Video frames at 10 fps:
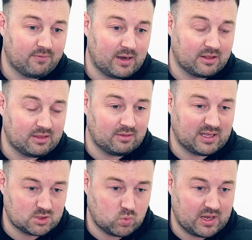and I think
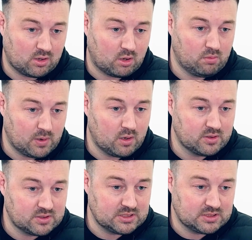that's where
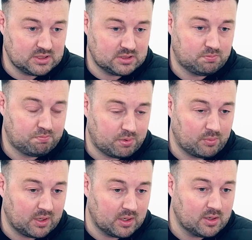Copilot is
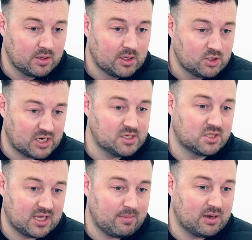probably going to change the
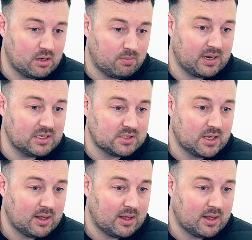game a little bit, is